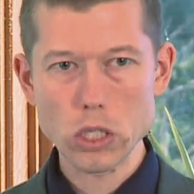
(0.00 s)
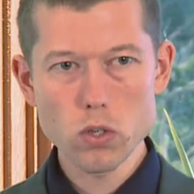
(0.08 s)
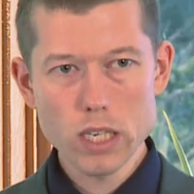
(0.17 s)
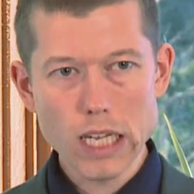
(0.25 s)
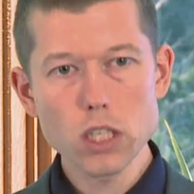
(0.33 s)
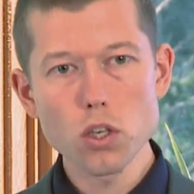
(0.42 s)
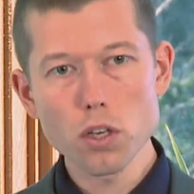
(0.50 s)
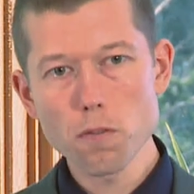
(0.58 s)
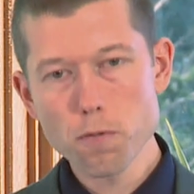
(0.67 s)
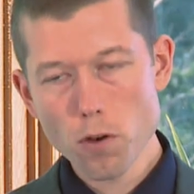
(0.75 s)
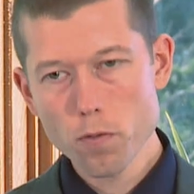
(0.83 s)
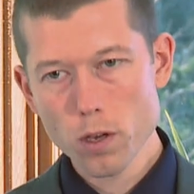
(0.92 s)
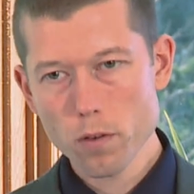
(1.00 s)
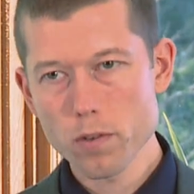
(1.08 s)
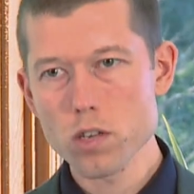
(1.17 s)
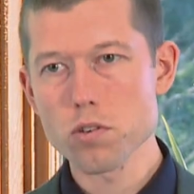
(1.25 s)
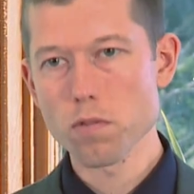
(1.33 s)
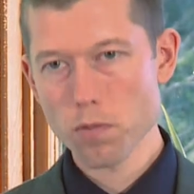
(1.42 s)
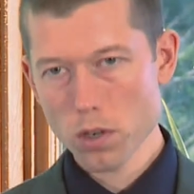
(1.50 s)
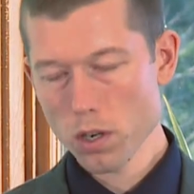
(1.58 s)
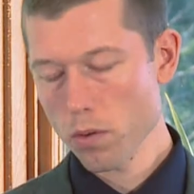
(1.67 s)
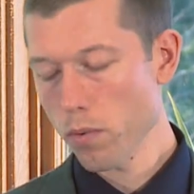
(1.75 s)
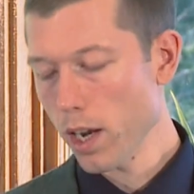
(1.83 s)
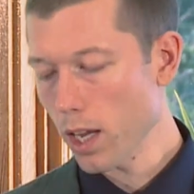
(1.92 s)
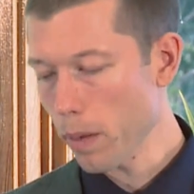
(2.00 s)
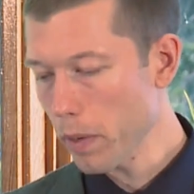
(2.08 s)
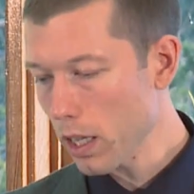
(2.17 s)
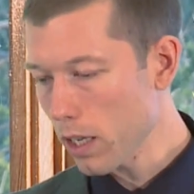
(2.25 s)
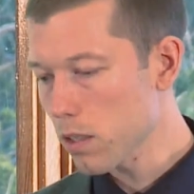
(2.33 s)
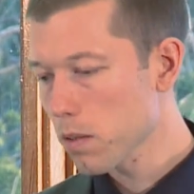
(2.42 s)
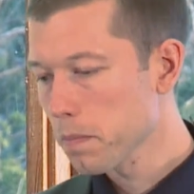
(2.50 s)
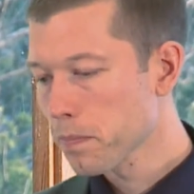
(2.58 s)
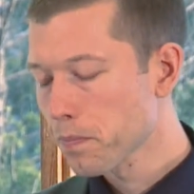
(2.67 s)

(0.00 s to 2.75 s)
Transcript: need good foveal vision for good reading abilities.